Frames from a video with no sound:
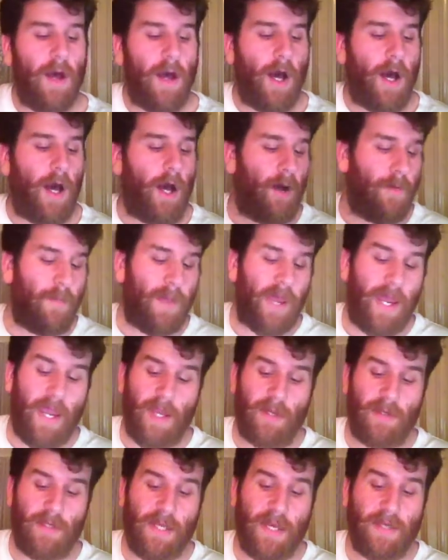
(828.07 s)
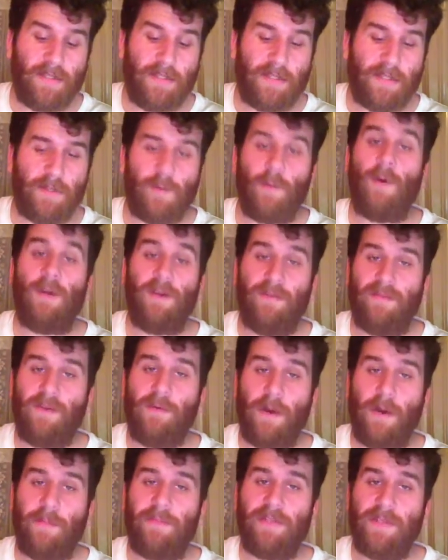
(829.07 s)
And yes, one of the
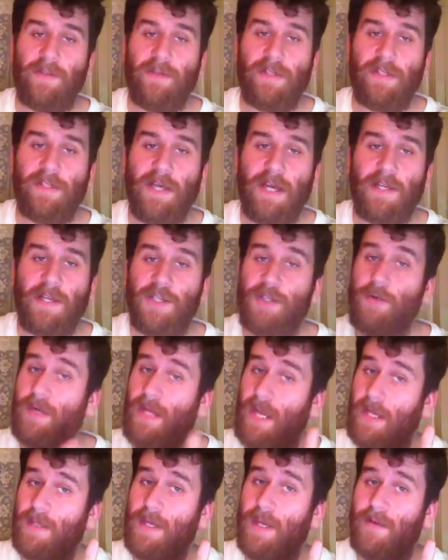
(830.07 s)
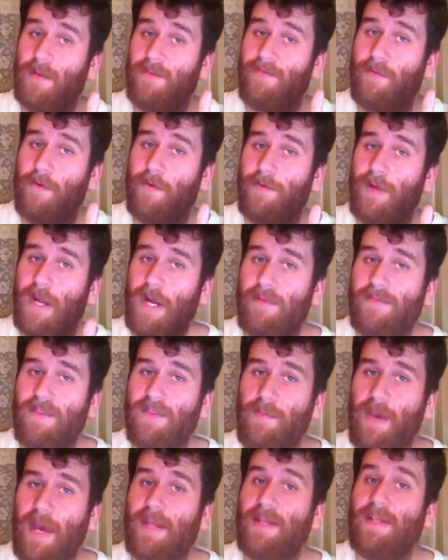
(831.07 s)
weapons you can attach to it and can afford right off the
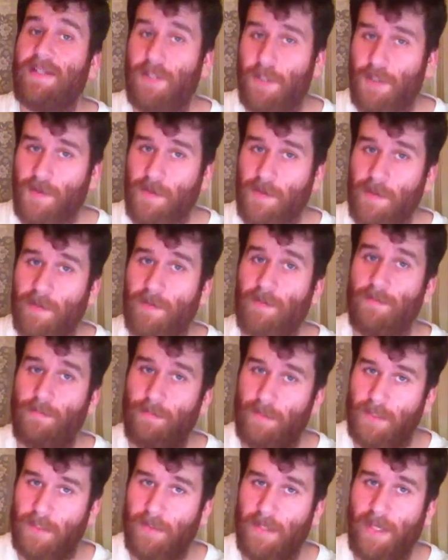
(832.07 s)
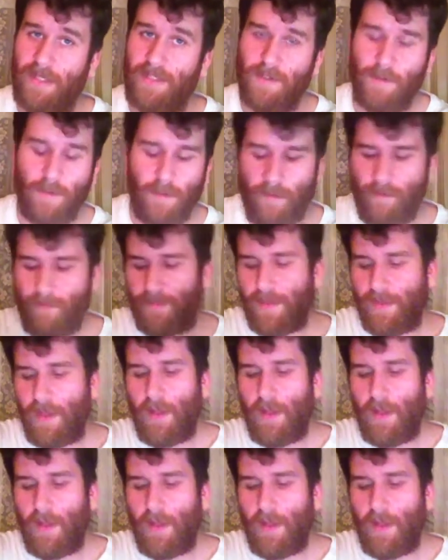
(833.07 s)
bat is a drill, so that's cool.